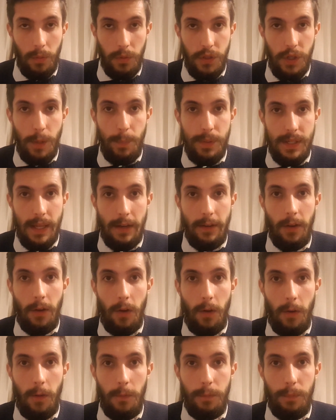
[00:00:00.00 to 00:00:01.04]
two percent
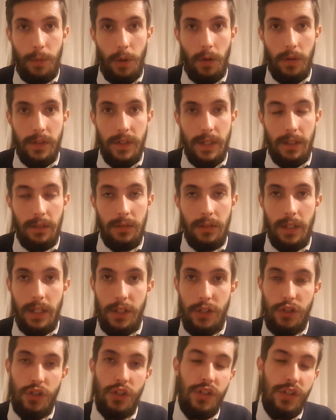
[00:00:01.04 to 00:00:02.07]
of minoxidil
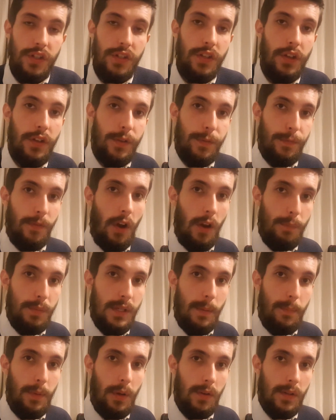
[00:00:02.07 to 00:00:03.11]
is just as good as five
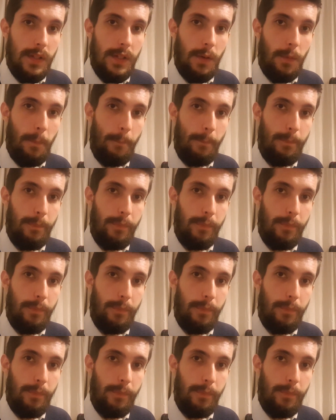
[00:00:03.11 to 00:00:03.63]
percent minoxidil.